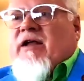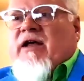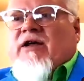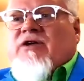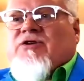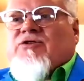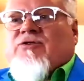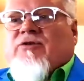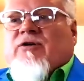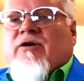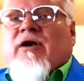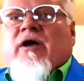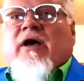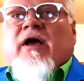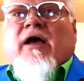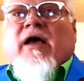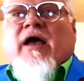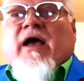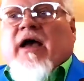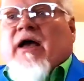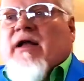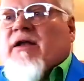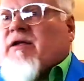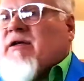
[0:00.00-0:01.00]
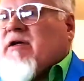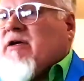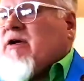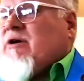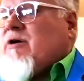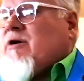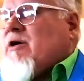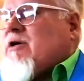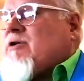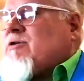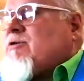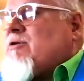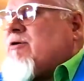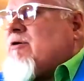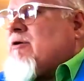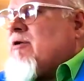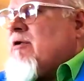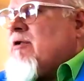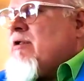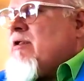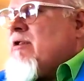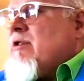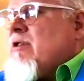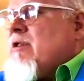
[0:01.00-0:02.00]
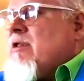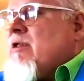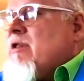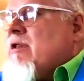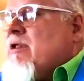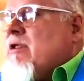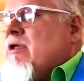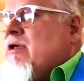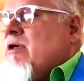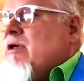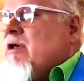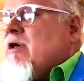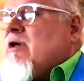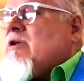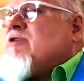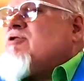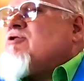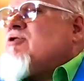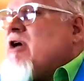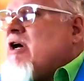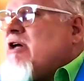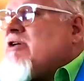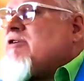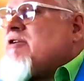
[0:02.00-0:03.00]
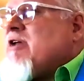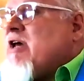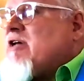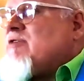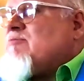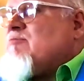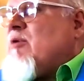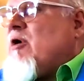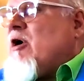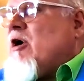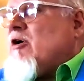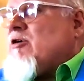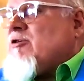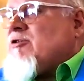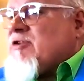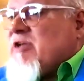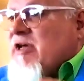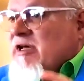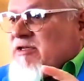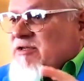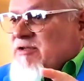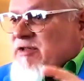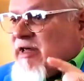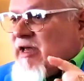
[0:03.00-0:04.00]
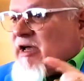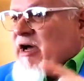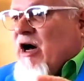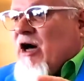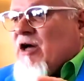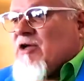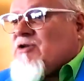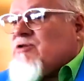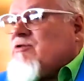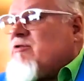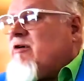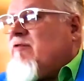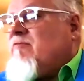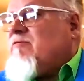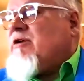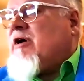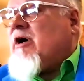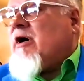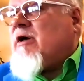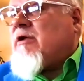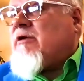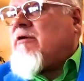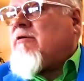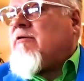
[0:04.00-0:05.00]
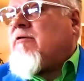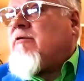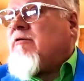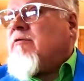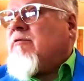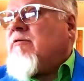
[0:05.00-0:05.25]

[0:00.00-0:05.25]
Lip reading: nature and character, just as Paul says they ought to have done